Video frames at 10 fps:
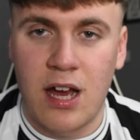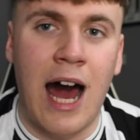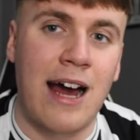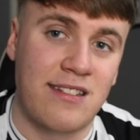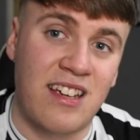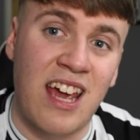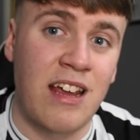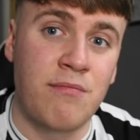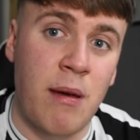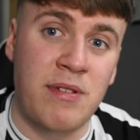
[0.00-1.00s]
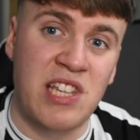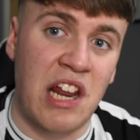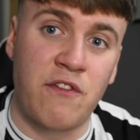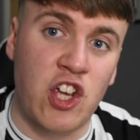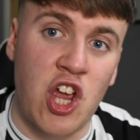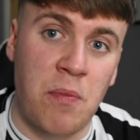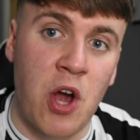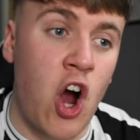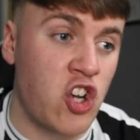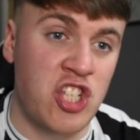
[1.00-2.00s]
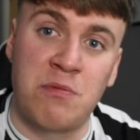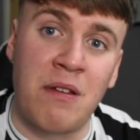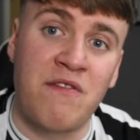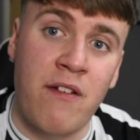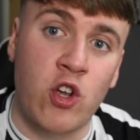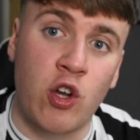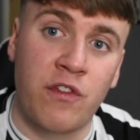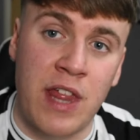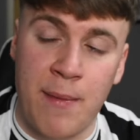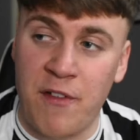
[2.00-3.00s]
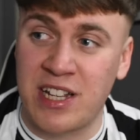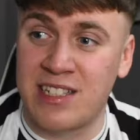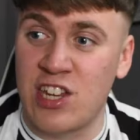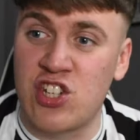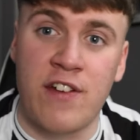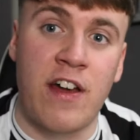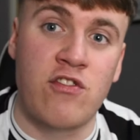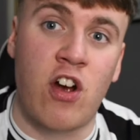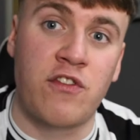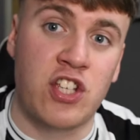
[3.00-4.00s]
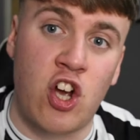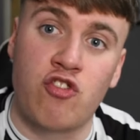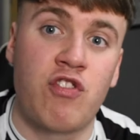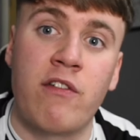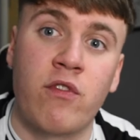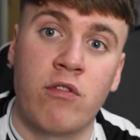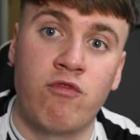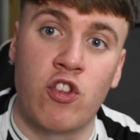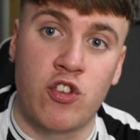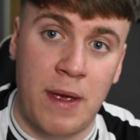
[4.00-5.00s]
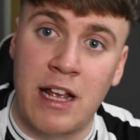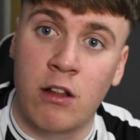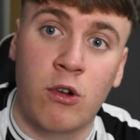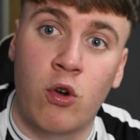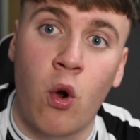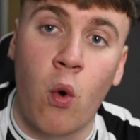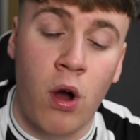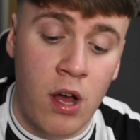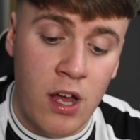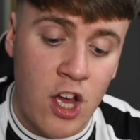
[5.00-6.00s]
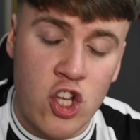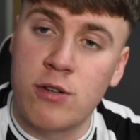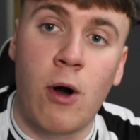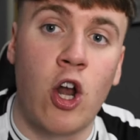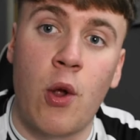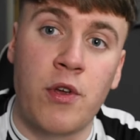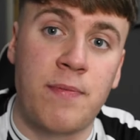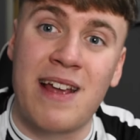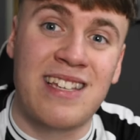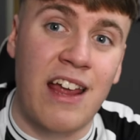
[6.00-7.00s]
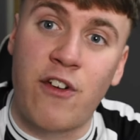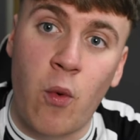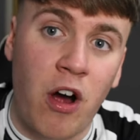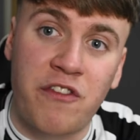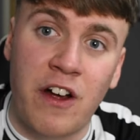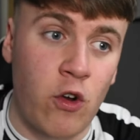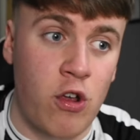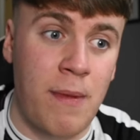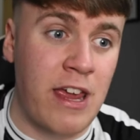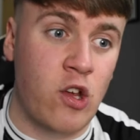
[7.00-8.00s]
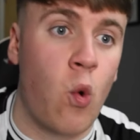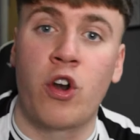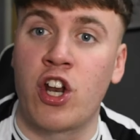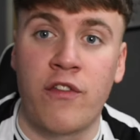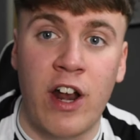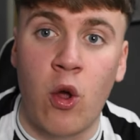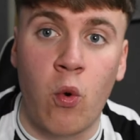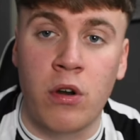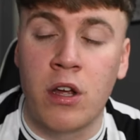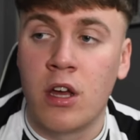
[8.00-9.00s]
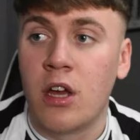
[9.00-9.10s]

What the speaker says: Isaac Hayne maybe signing for QPR because he's been very good for them. I can see Jeff Hendrick, obviously contract runs up, he'll go. Jamal Lewis might sign for Watford, or he might go on another loan.